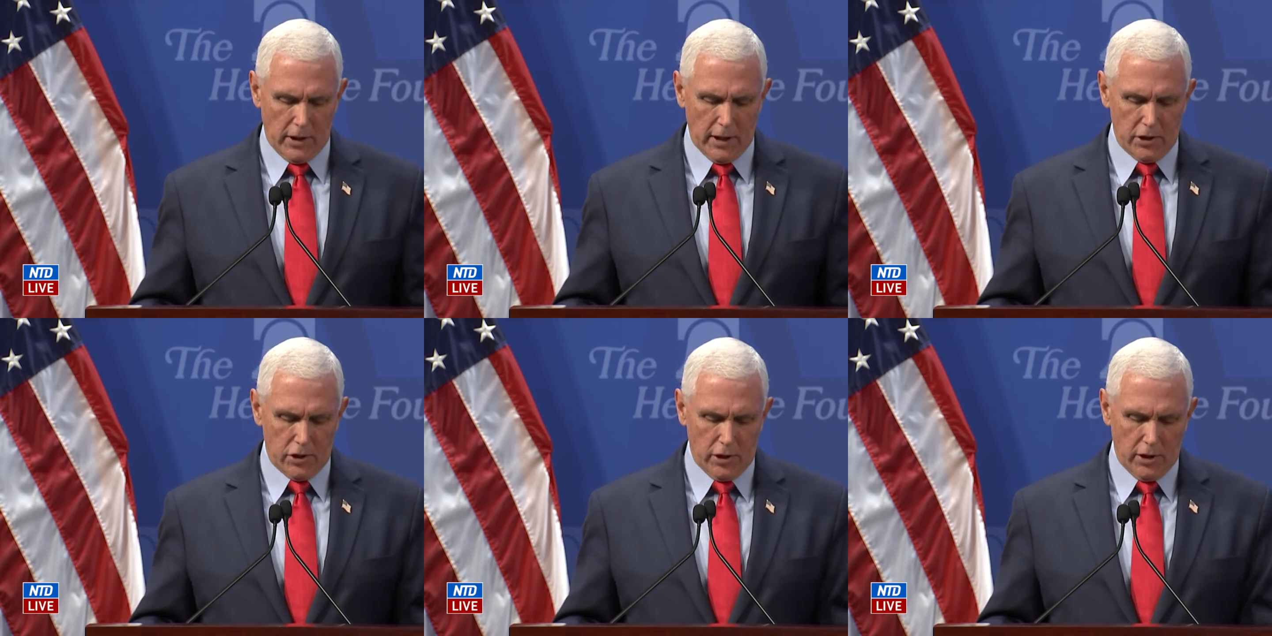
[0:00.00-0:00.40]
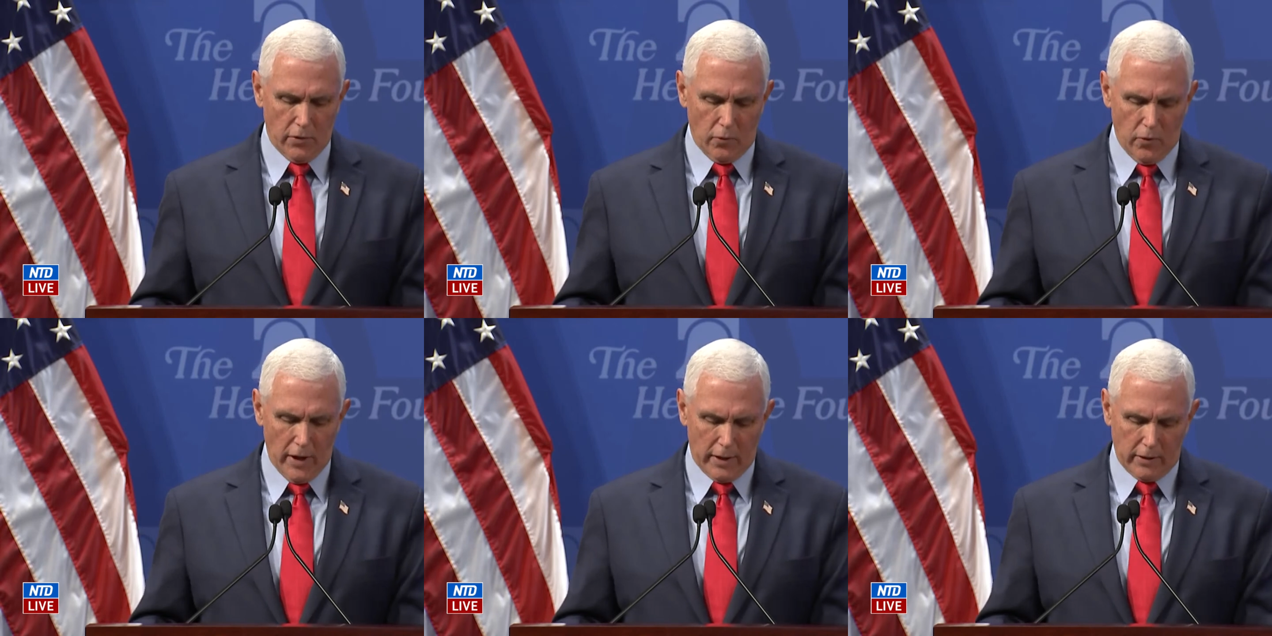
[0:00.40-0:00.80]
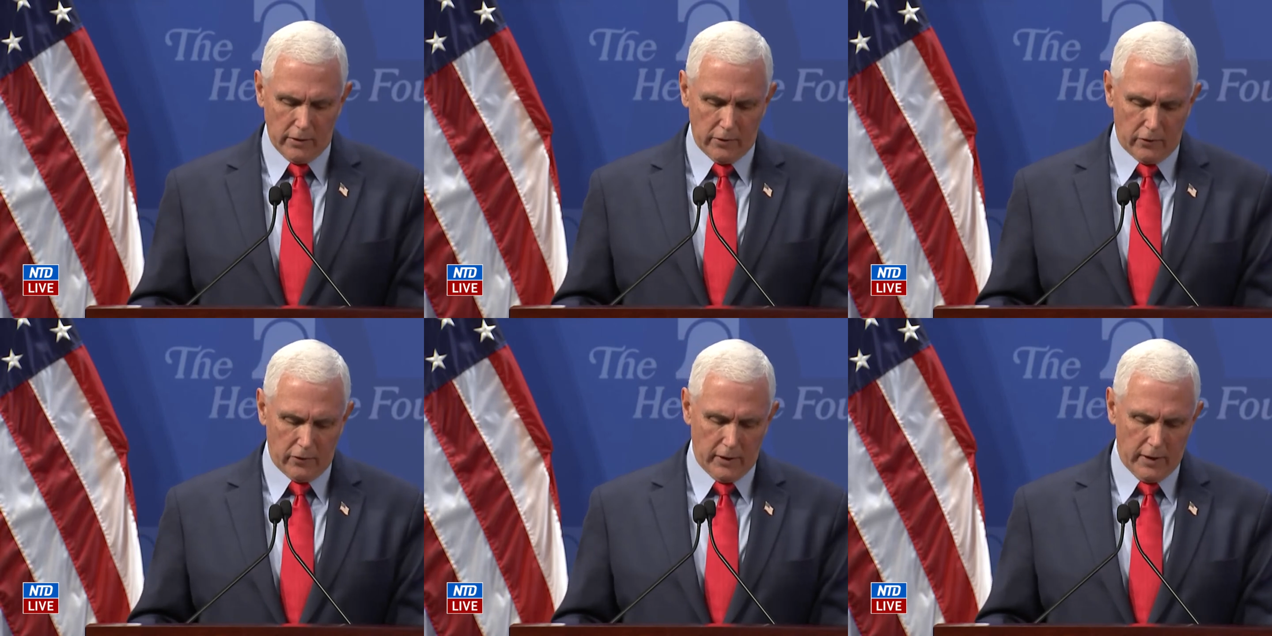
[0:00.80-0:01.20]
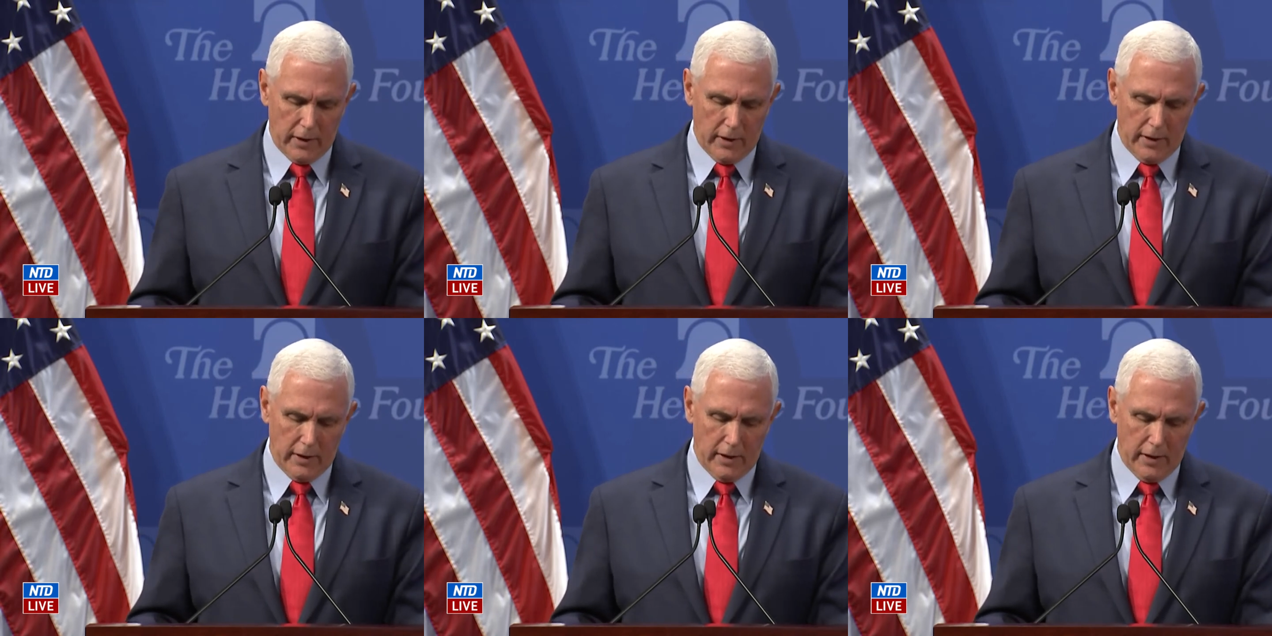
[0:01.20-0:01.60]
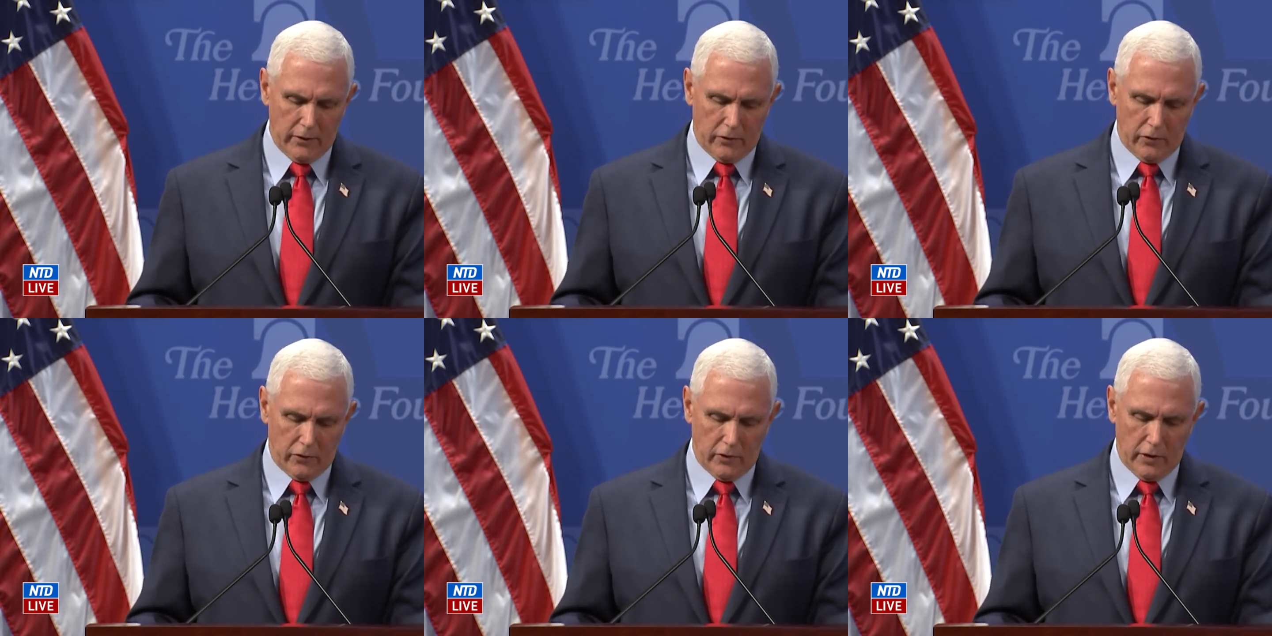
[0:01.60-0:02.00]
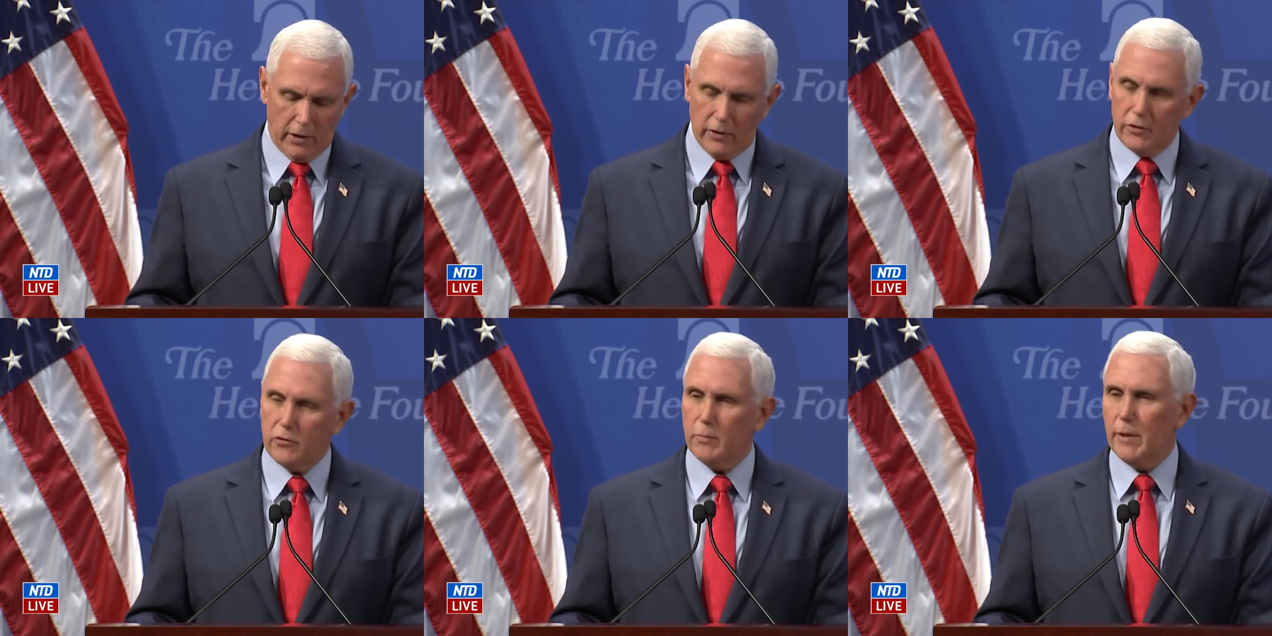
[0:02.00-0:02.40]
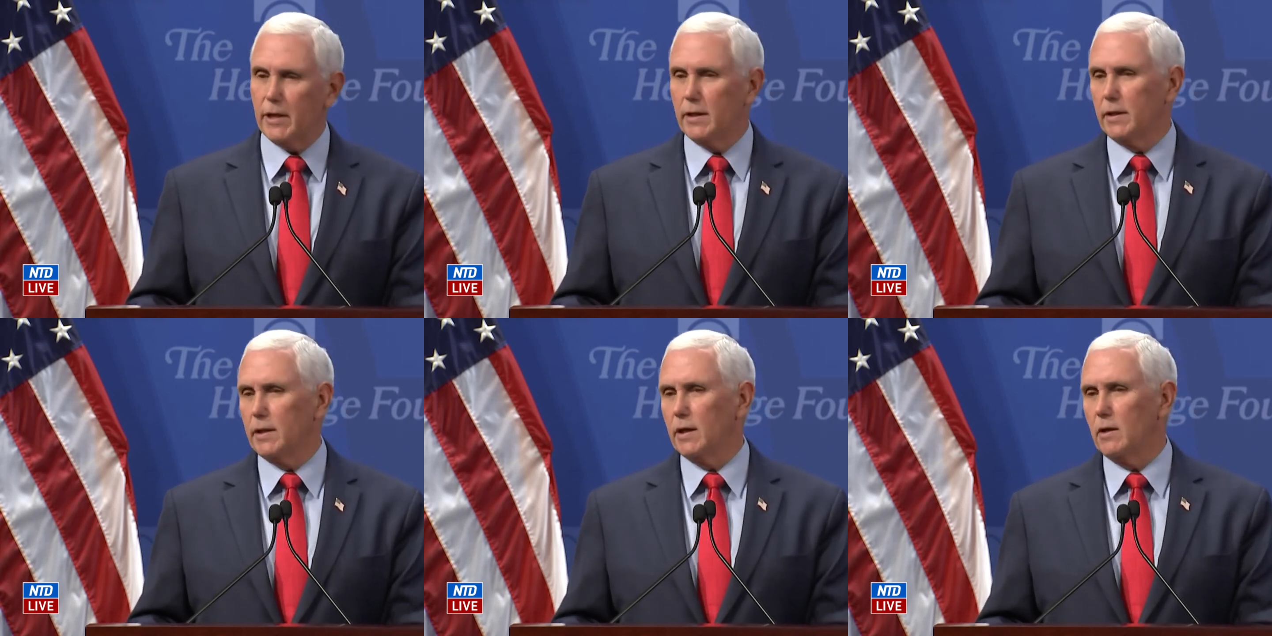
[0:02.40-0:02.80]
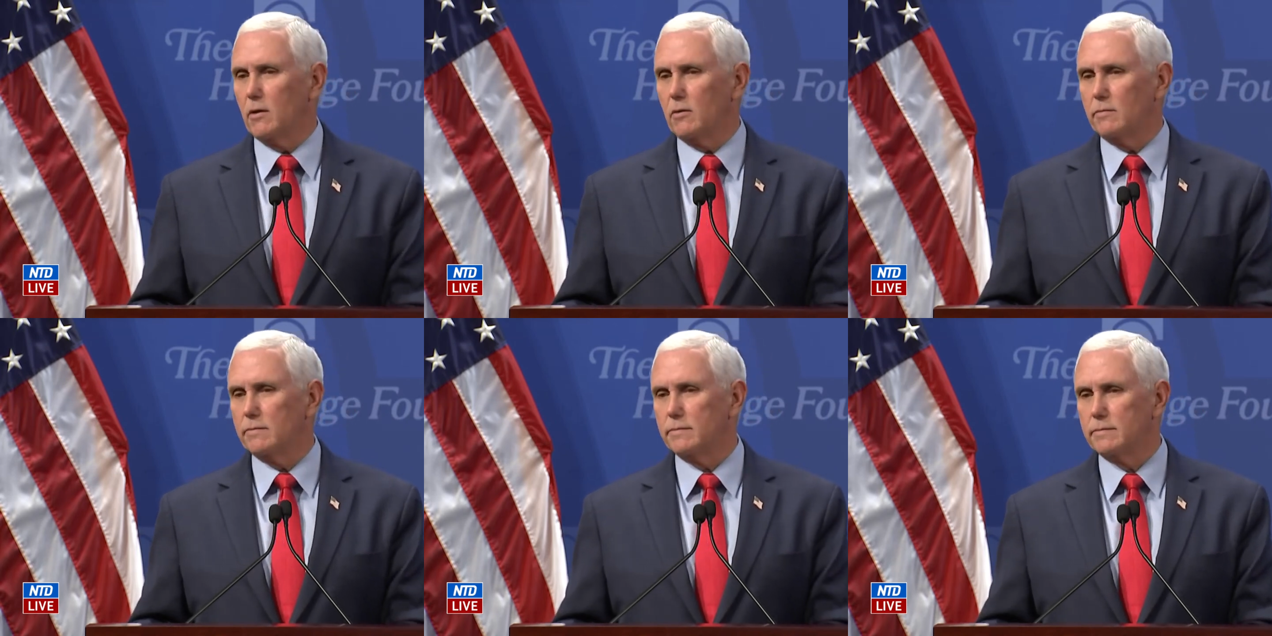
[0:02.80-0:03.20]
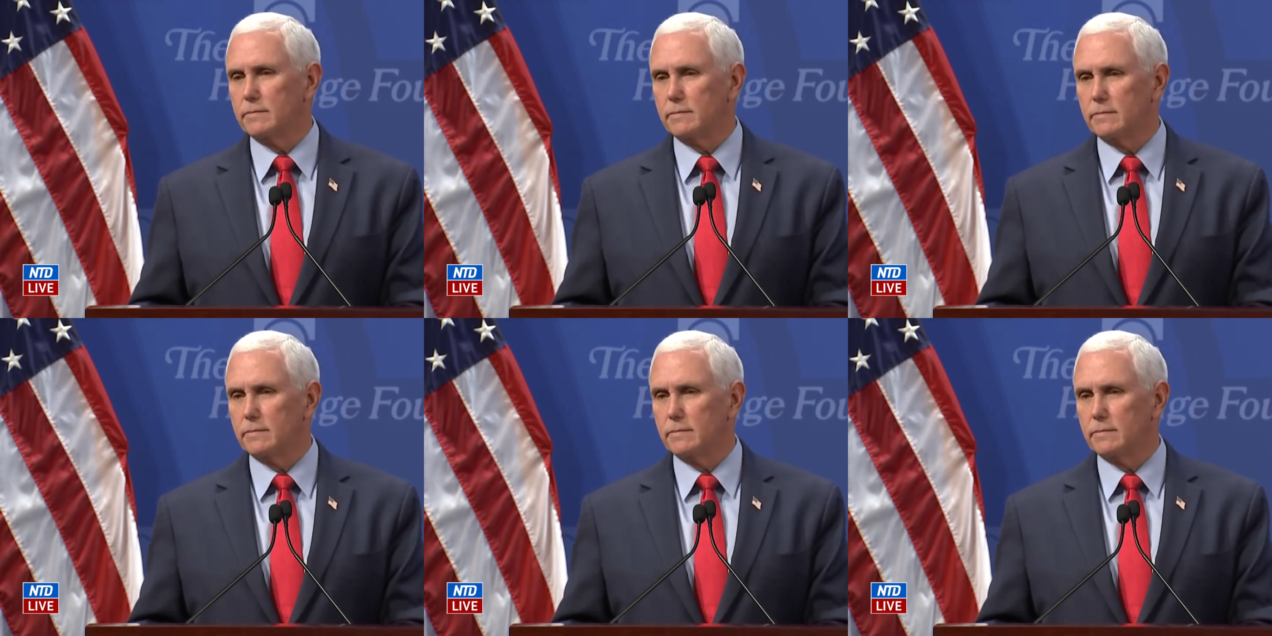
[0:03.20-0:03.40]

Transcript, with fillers: engaging in reckless and unnecessary spending at home.